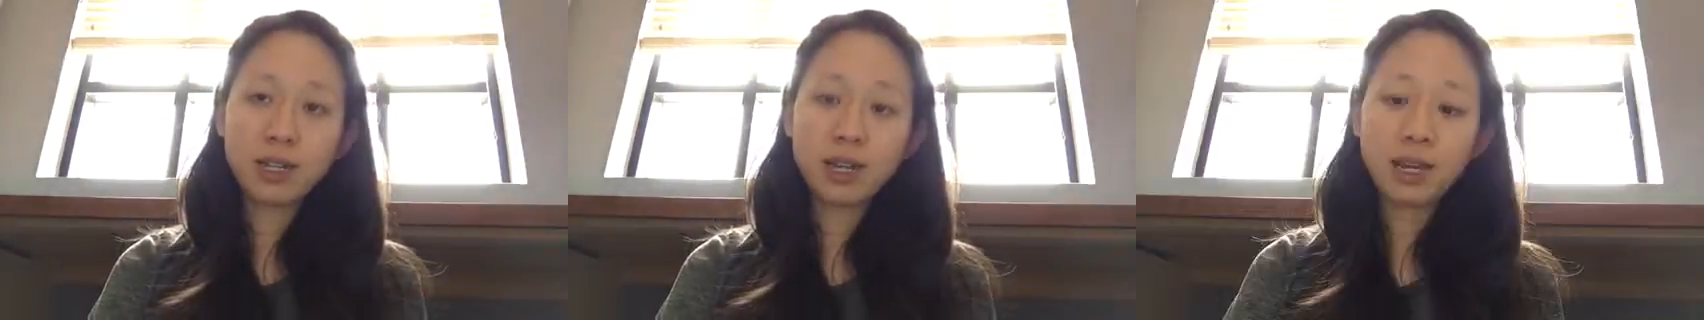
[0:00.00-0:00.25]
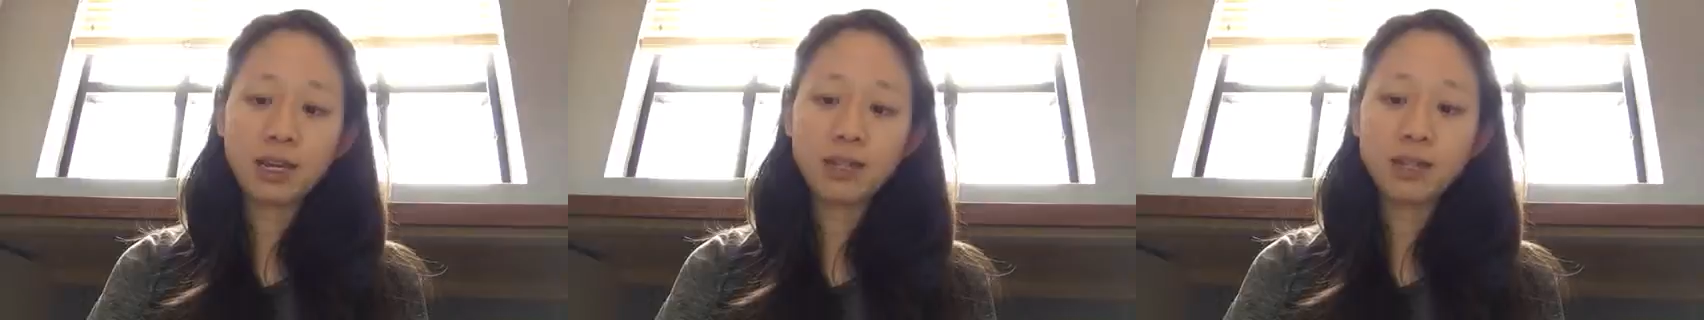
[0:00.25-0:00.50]

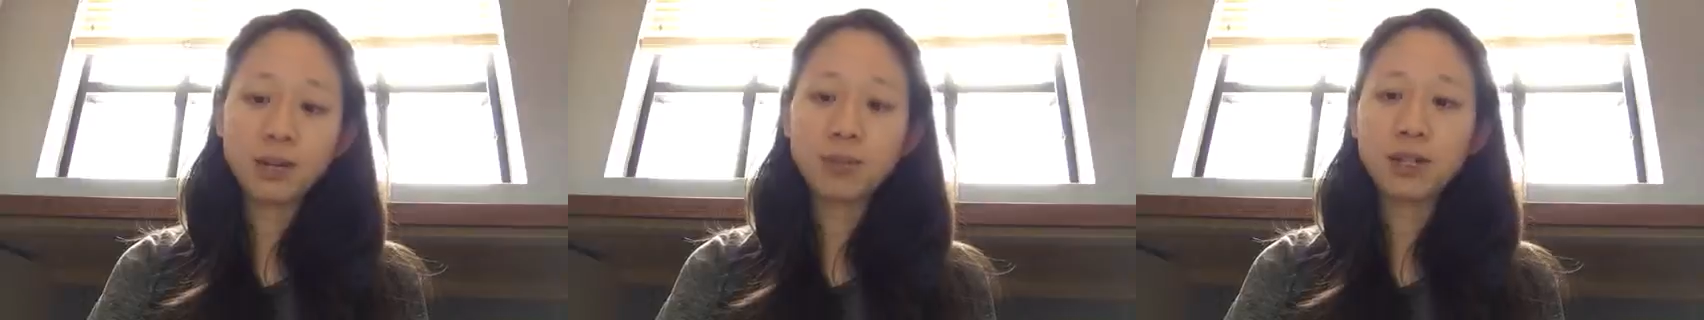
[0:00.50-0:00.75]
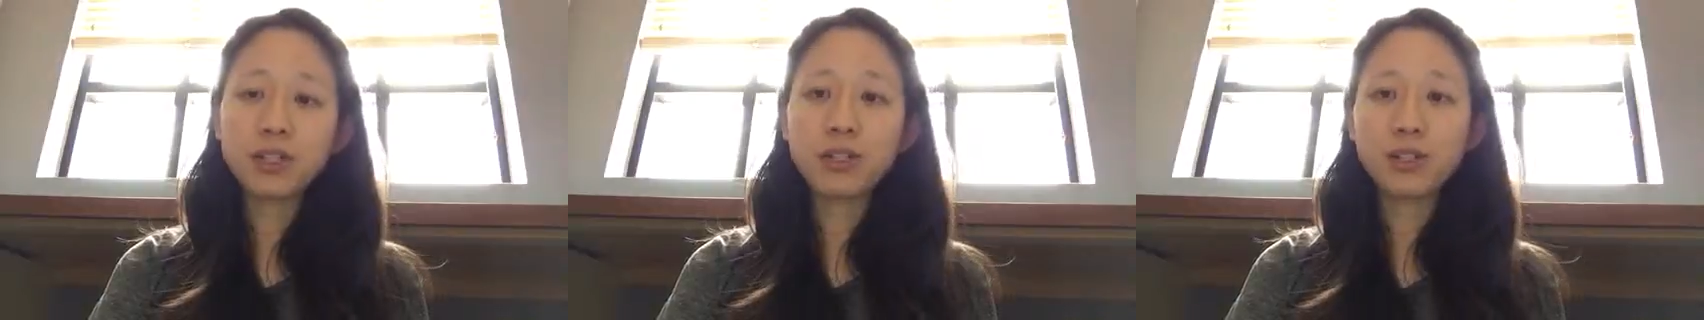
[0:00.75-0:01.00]
And I'm
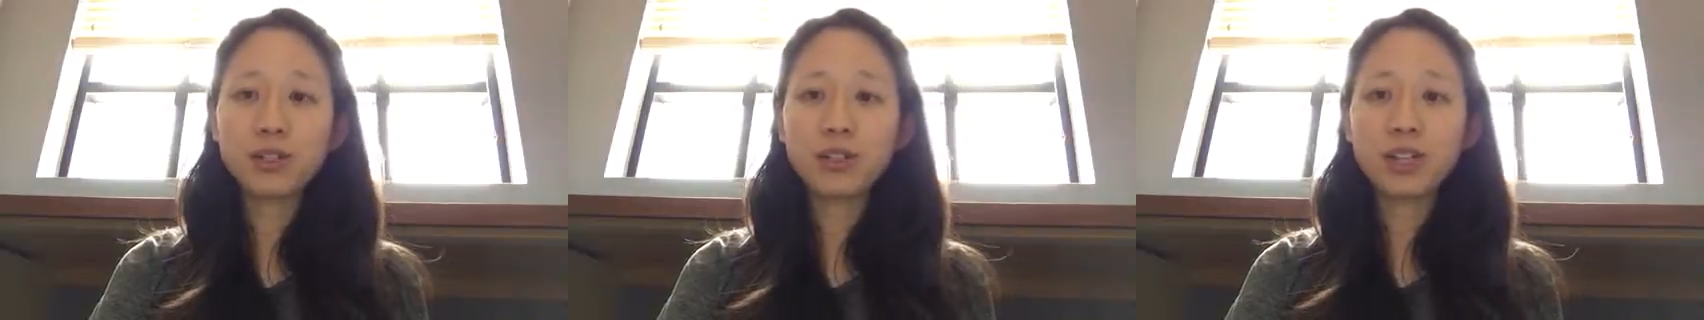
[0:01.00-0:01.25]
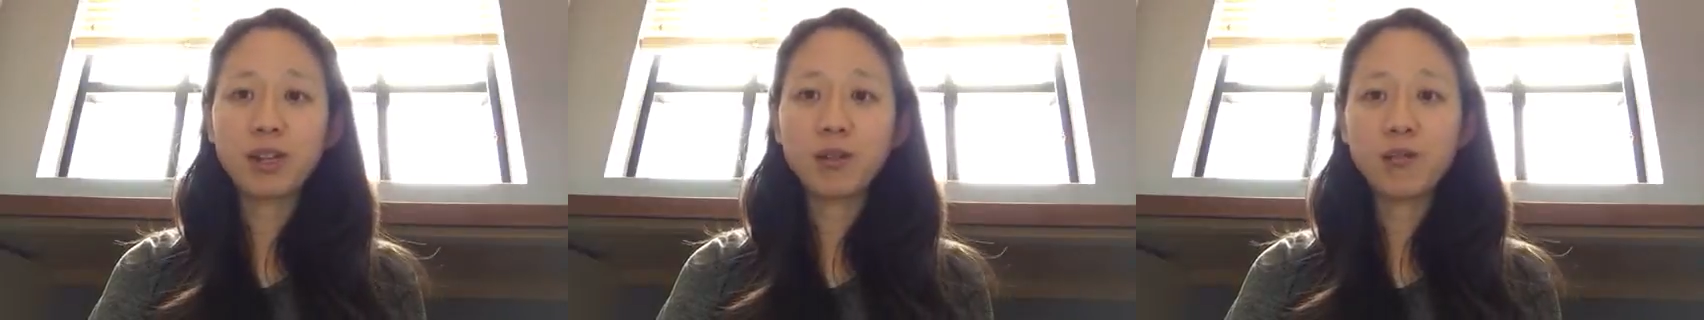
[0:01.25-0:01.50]
not telling you
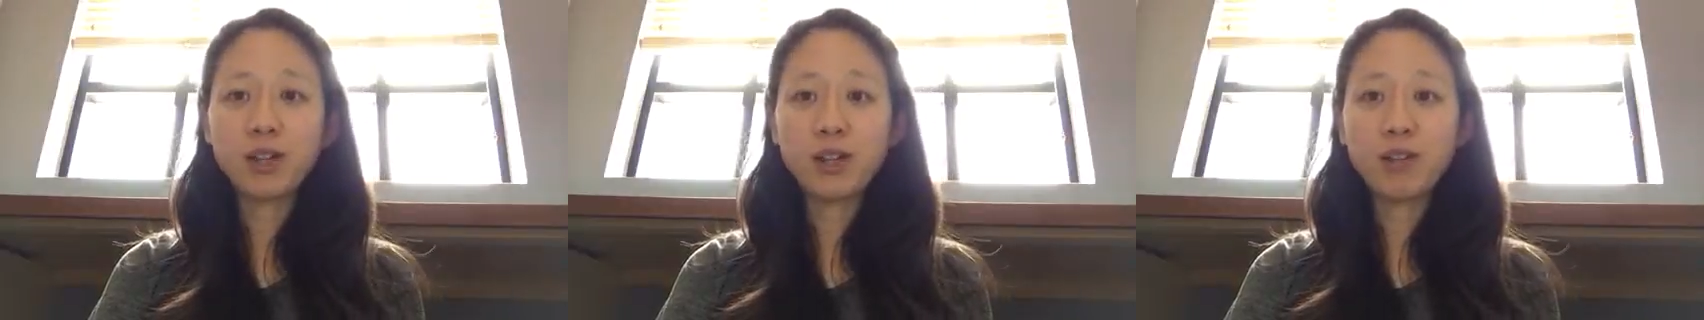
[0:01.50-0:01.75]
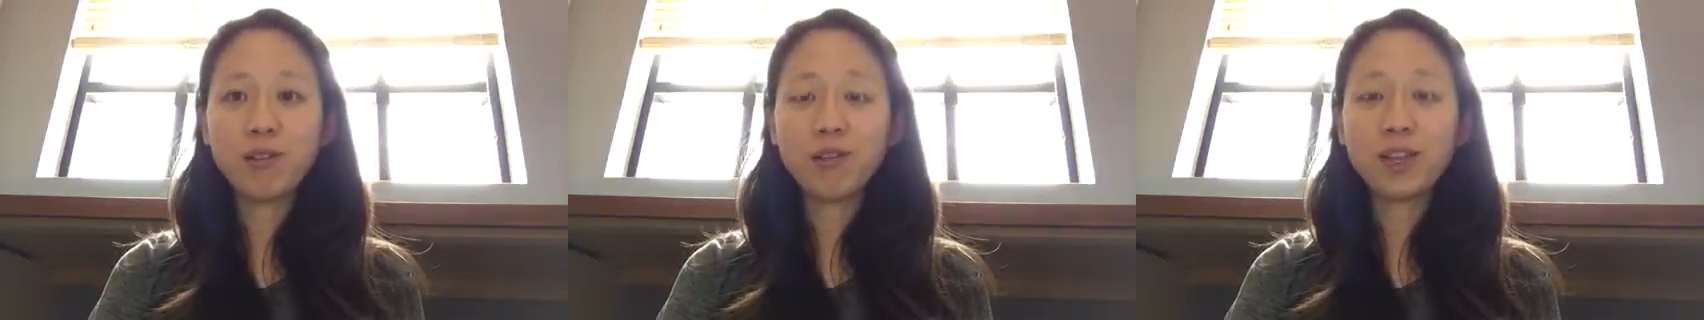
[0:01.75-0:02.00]
to get rid
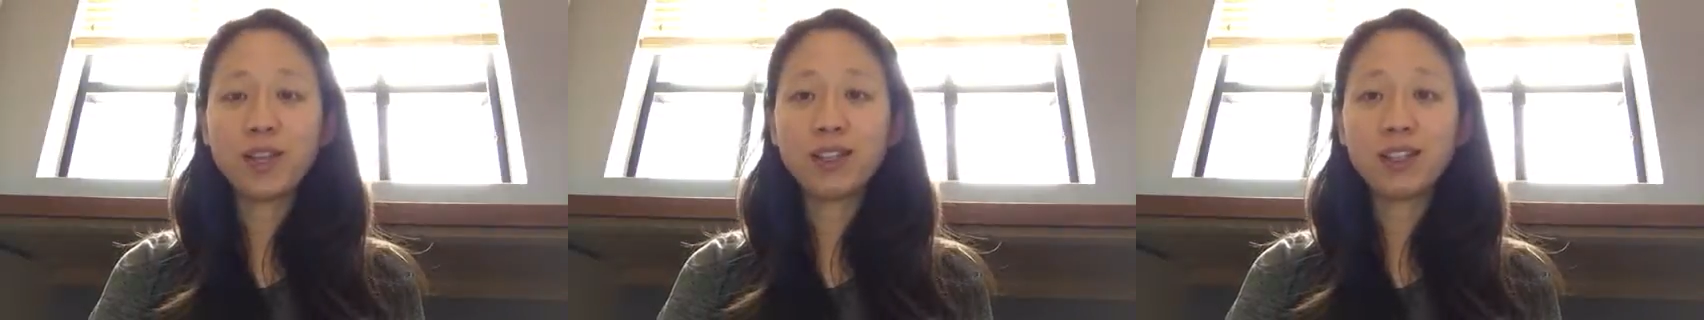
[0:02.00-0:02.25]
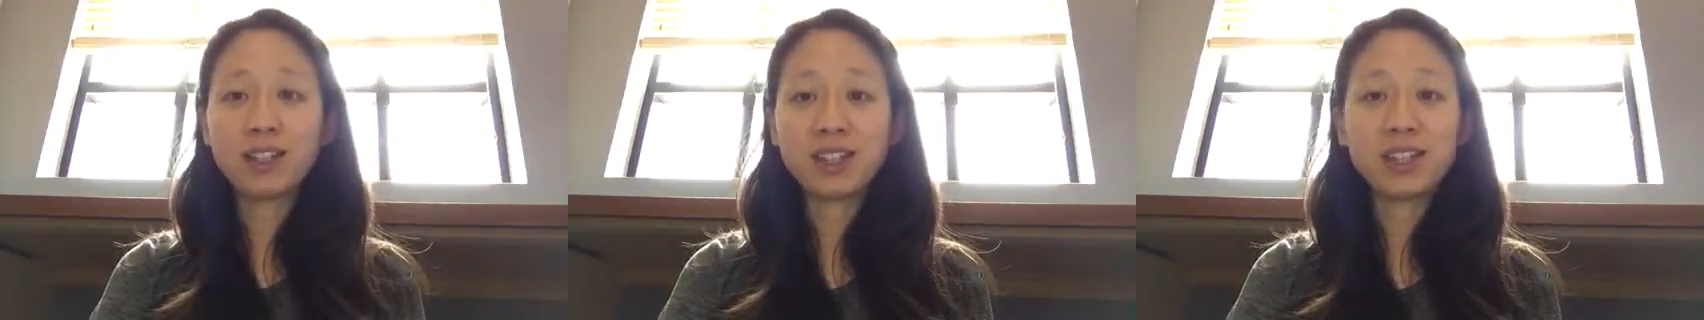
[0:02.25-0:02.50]
of
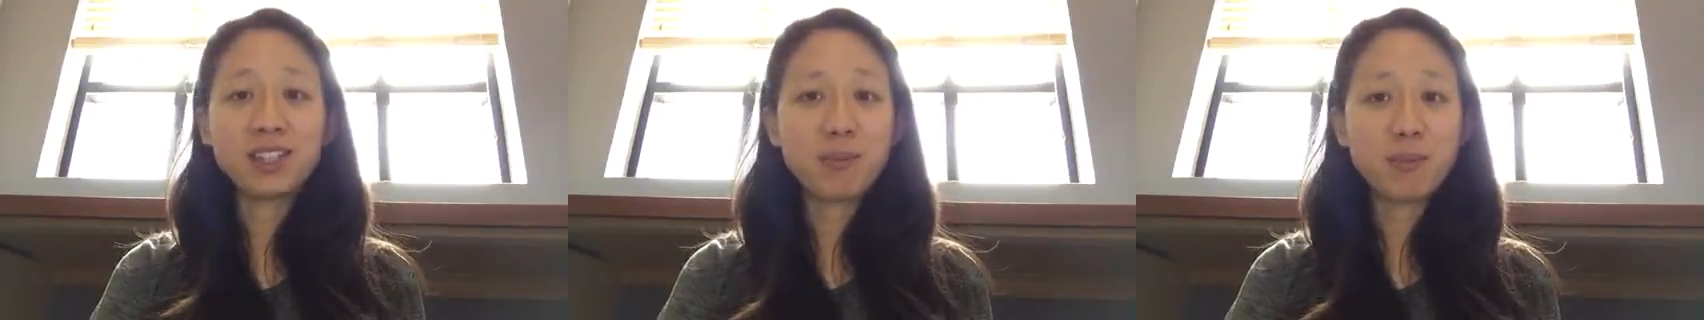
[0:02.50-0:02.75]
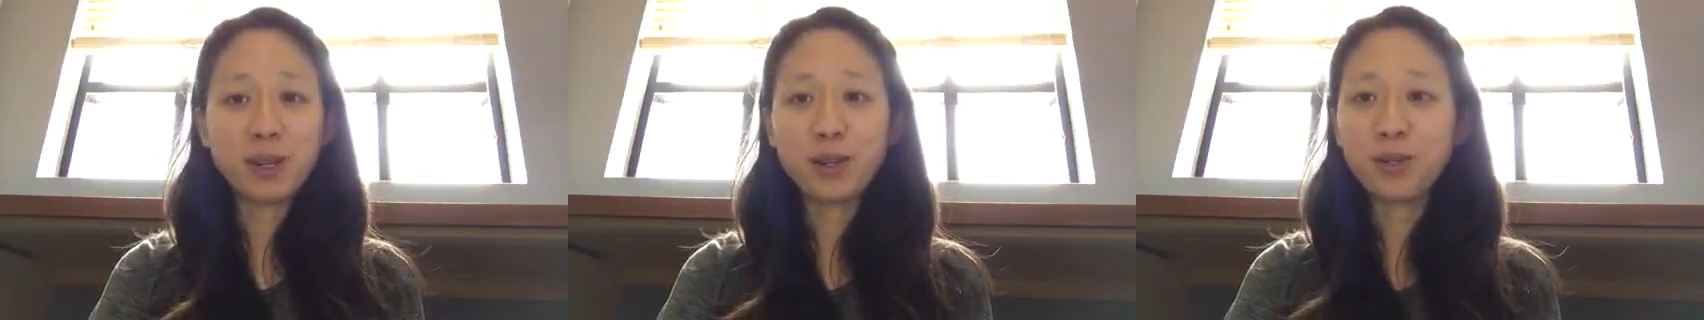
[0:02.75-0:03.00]
the things
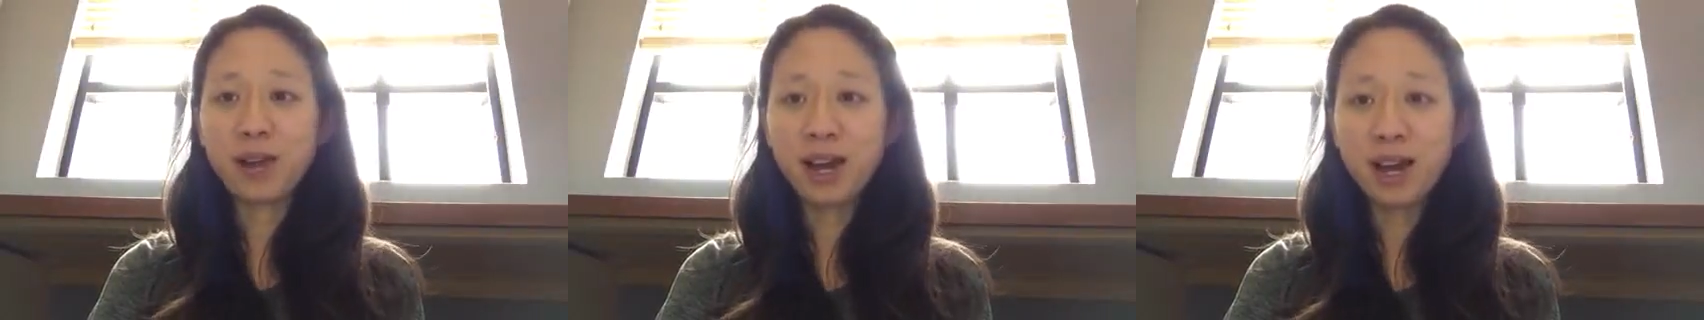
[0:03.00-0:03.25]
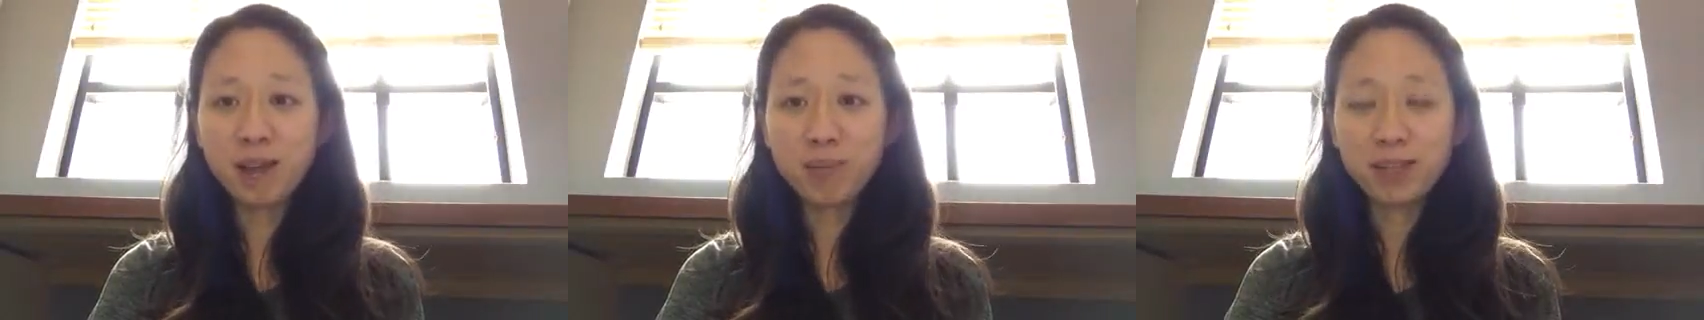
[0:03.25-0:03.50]
that make you
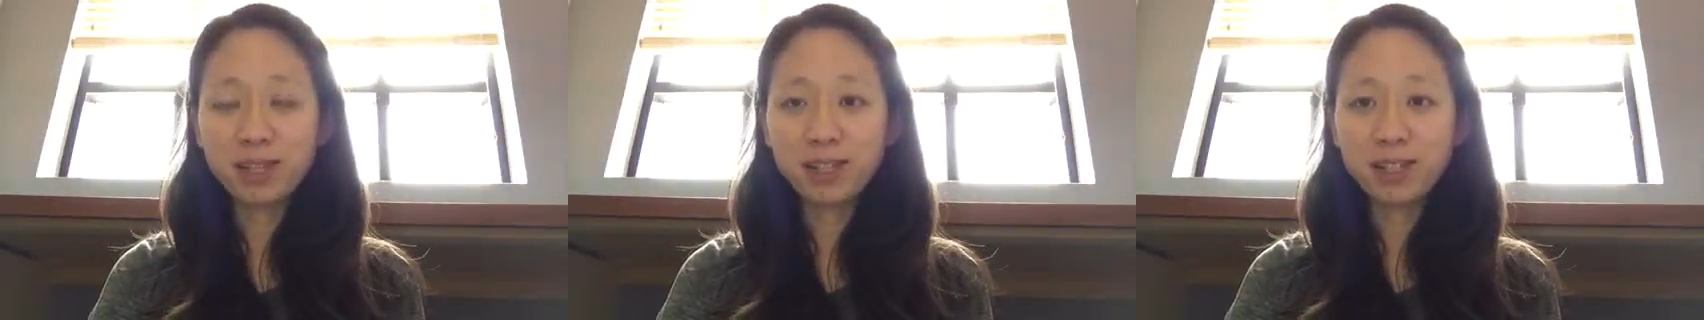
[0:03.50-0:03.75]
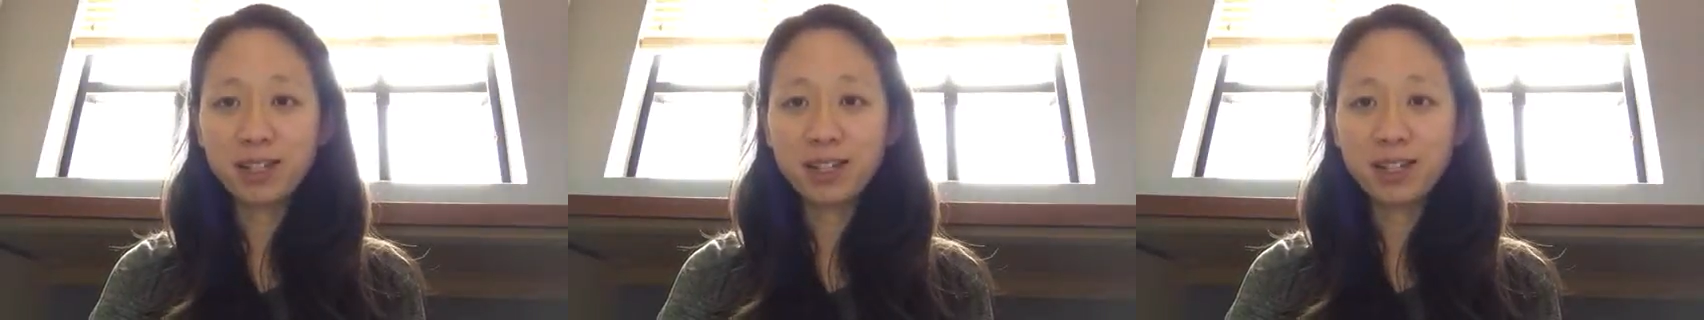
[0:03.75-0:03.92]
happy.